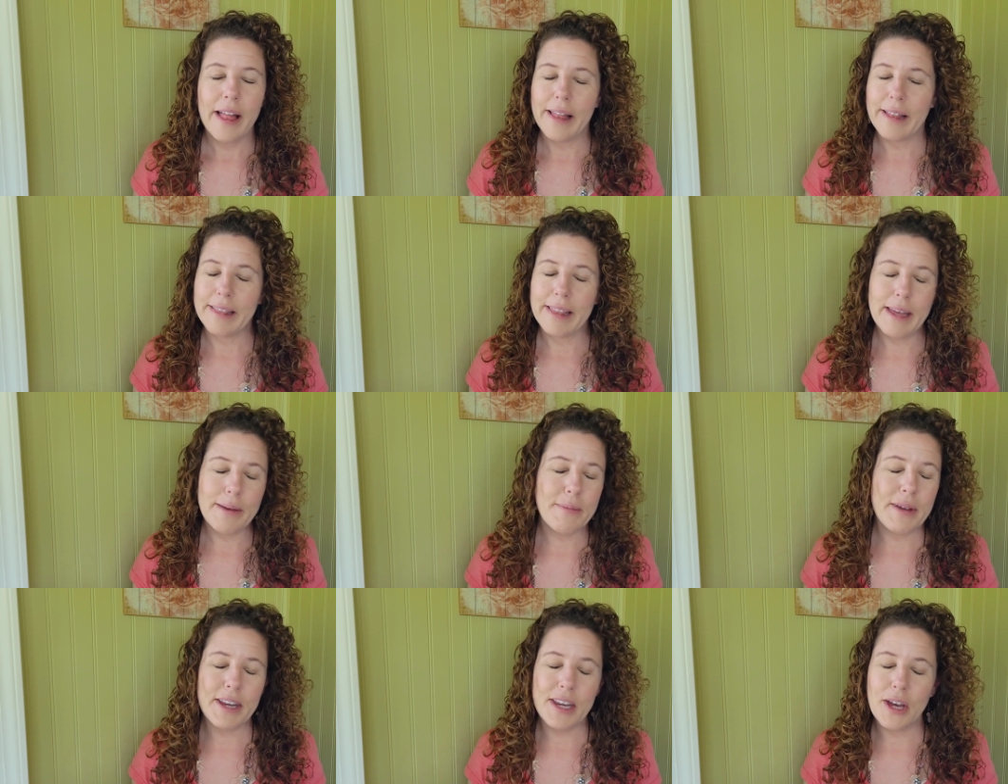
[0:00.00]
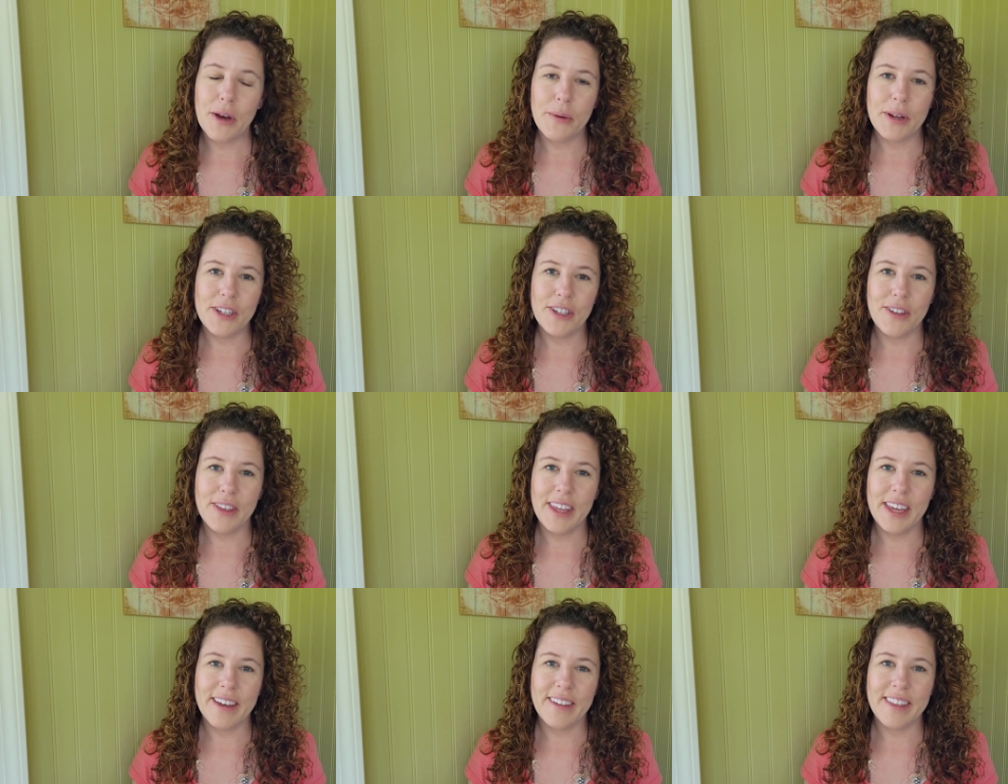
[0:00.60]
let me know what
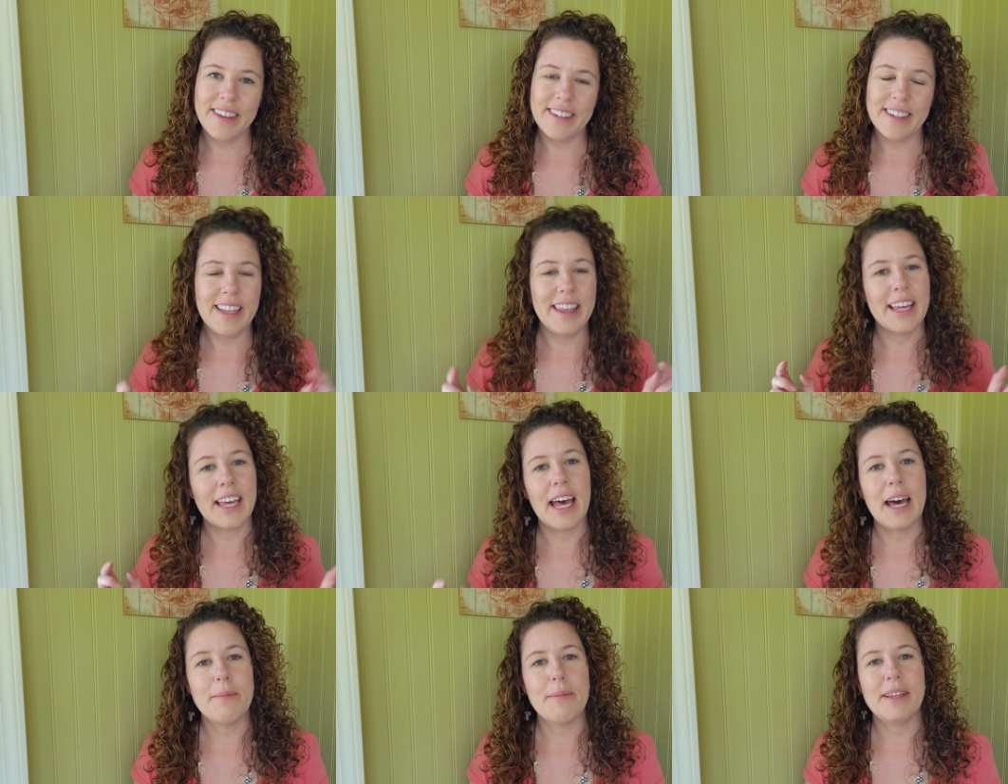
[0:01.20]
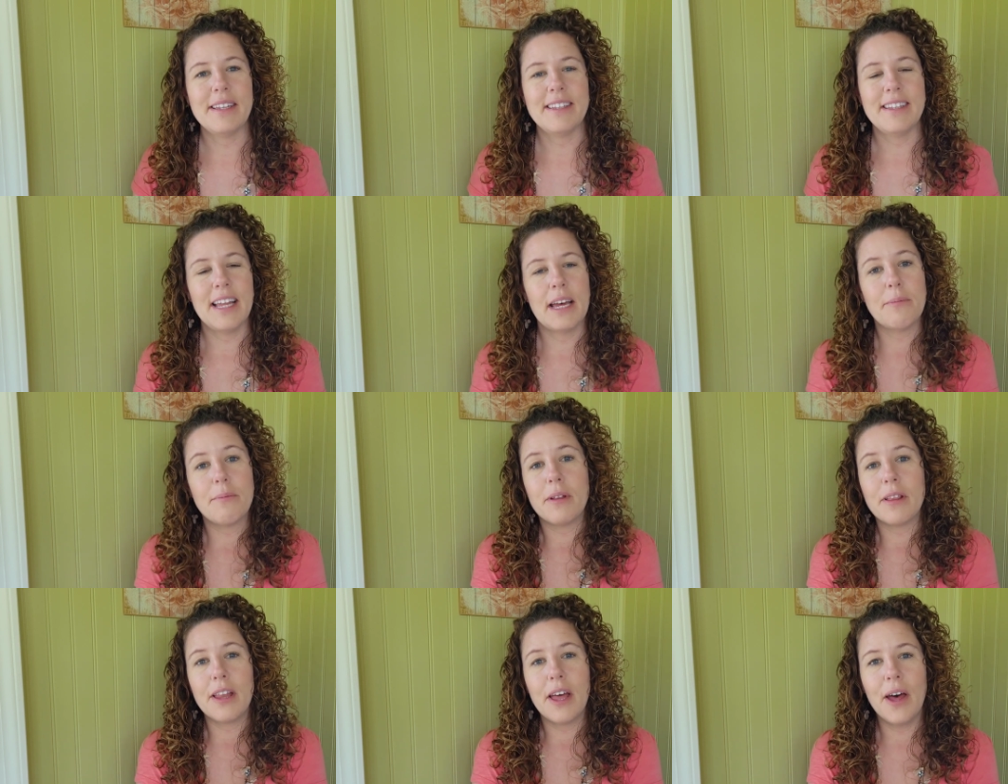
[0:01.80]
you think of this in the comments
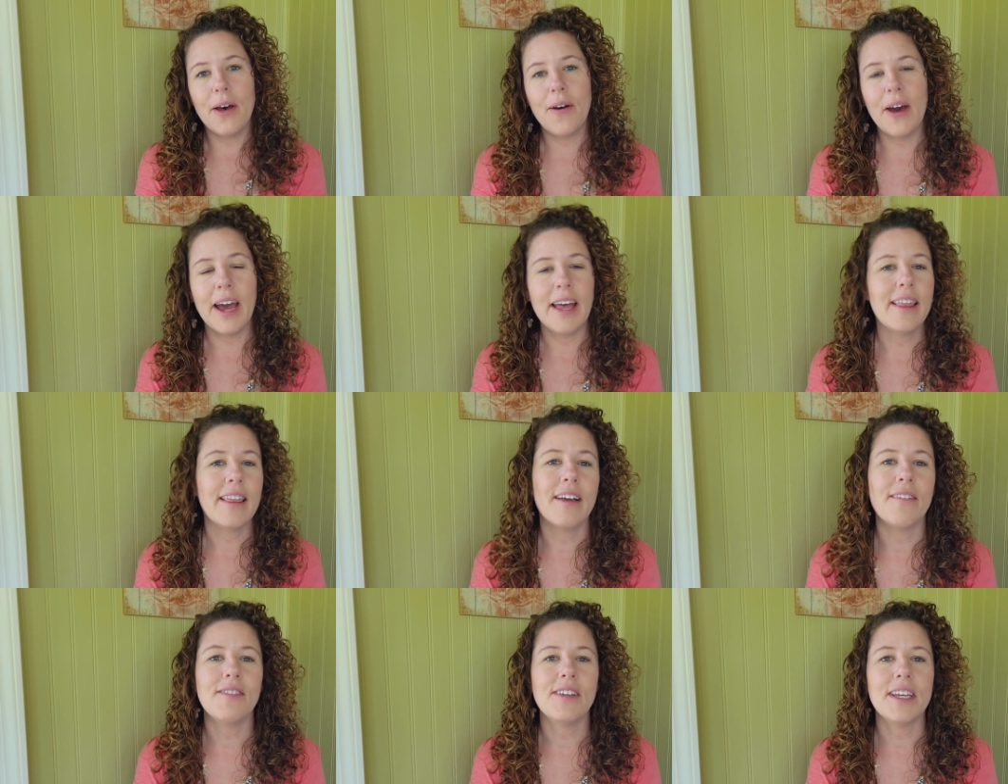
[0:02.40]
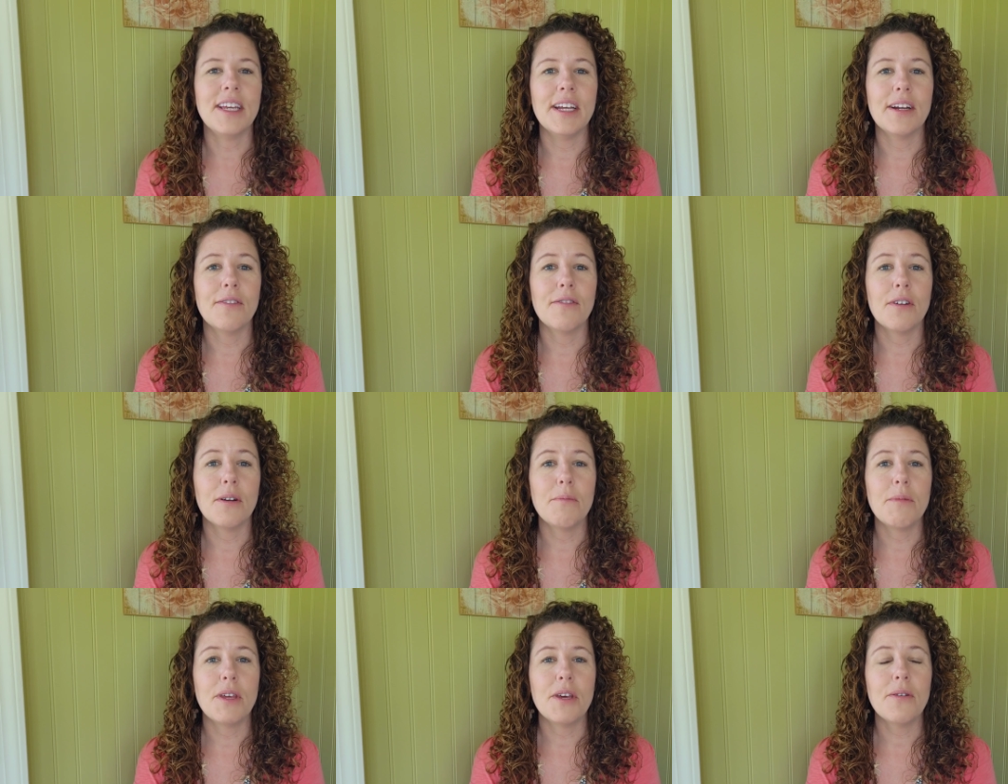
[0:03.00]
down below i'd love to hear
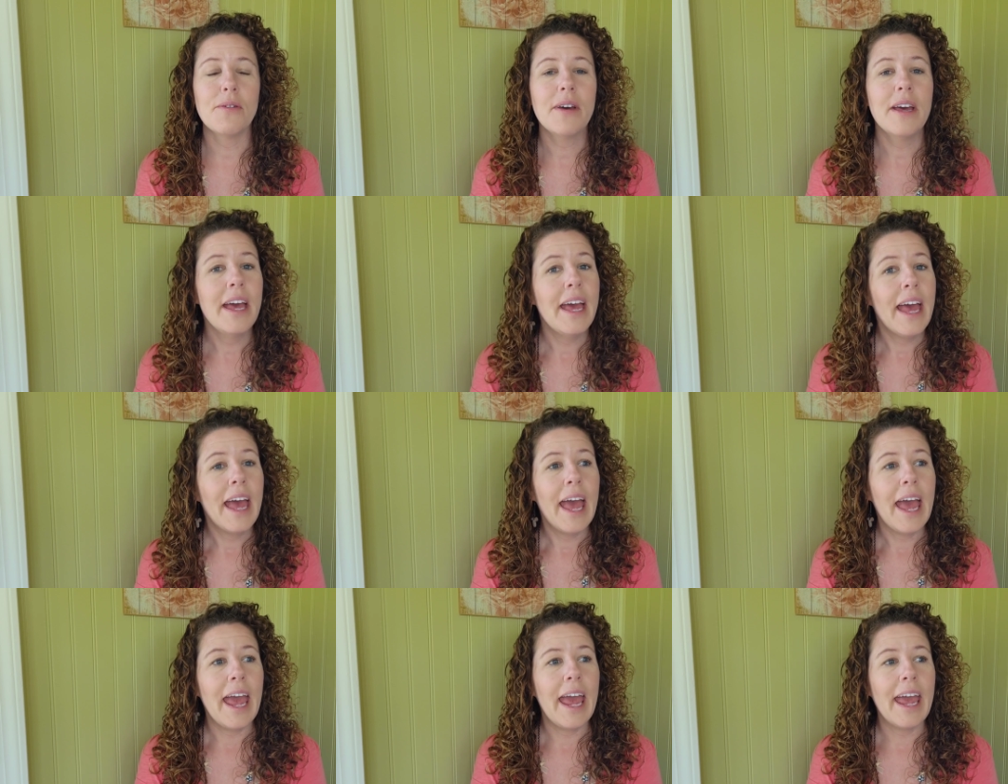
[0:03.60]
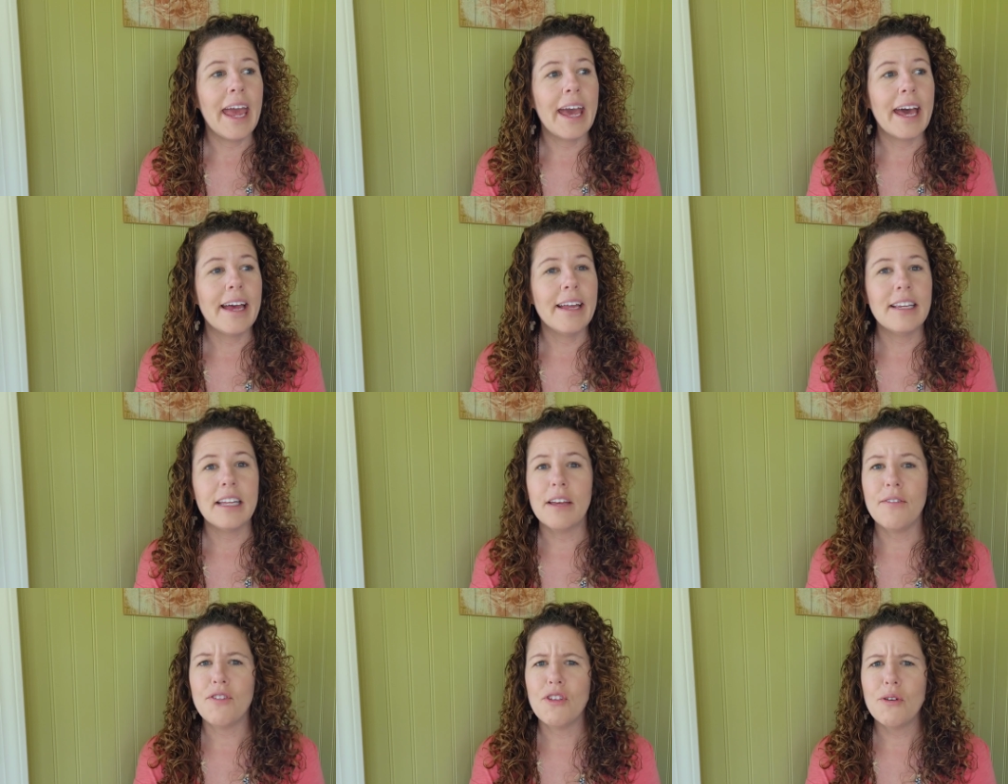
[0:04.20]
from you
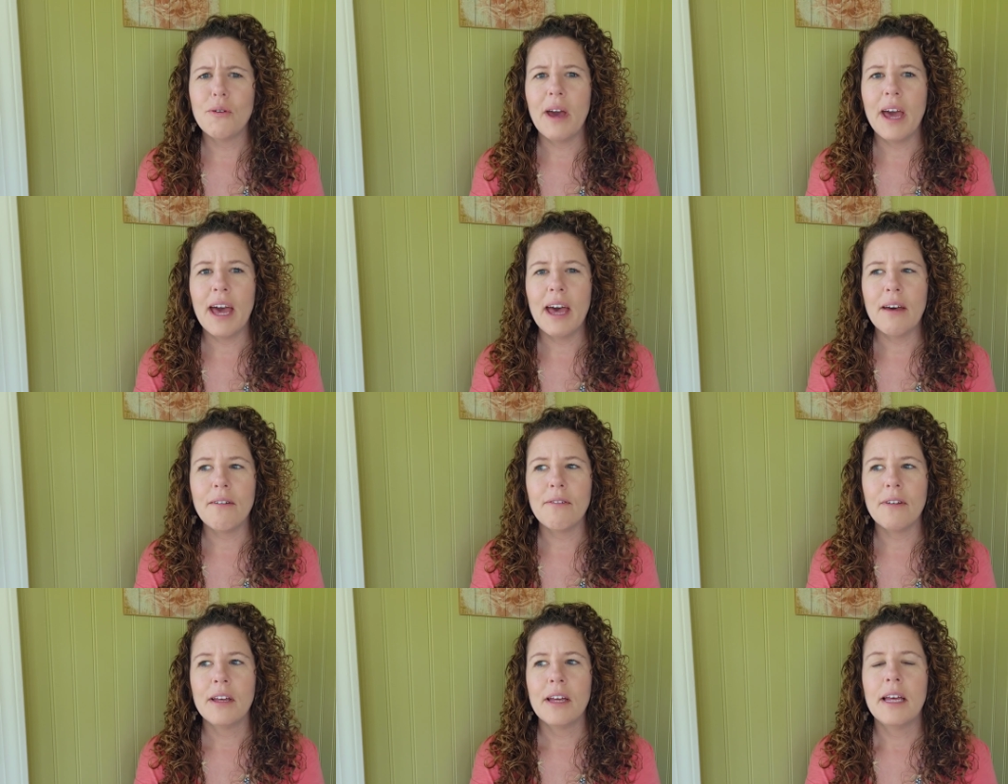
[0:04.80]
and if you have